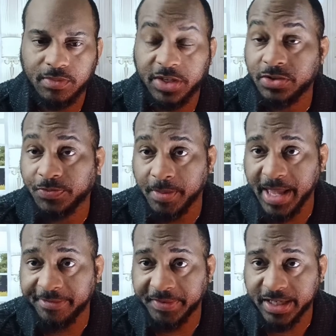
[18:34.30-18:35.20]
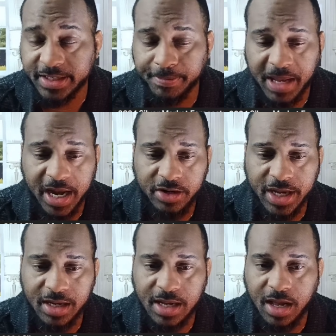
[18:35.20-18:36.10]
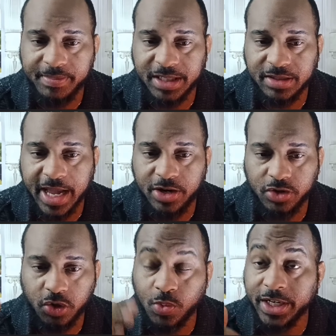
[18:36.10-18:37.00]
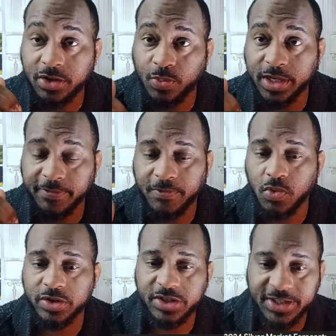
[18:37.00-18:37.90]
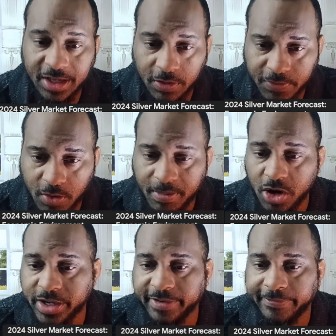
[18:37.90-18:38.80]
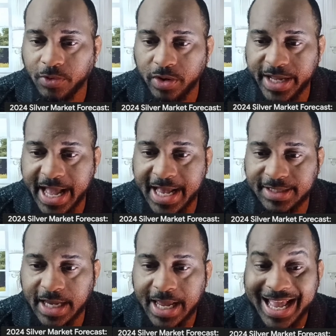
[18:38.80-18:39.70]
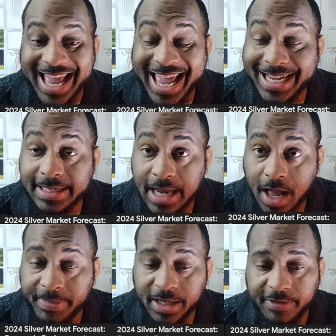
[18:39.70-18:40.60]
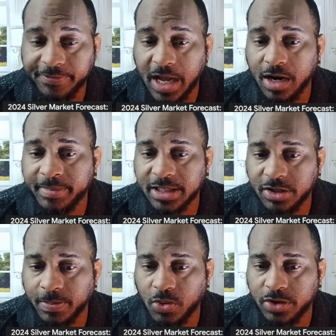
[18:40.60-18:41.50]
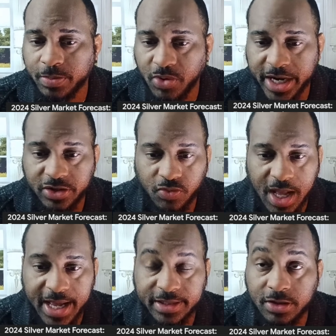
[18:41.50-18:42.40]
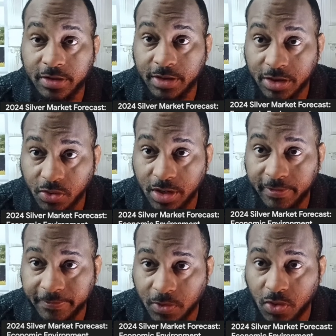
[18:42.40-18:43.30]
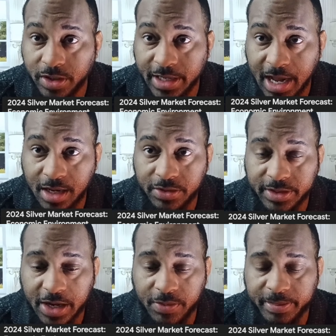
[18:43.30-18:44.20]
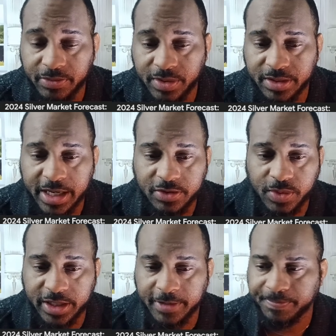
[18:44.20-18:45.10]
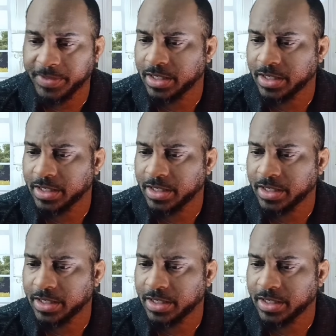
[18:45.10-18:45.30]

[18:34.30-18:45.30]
this is from fxempire.com and it's titled 2024 Silver Market Forecast. Economic environment supports price rise to $34. That would be real nice, wouldn't it?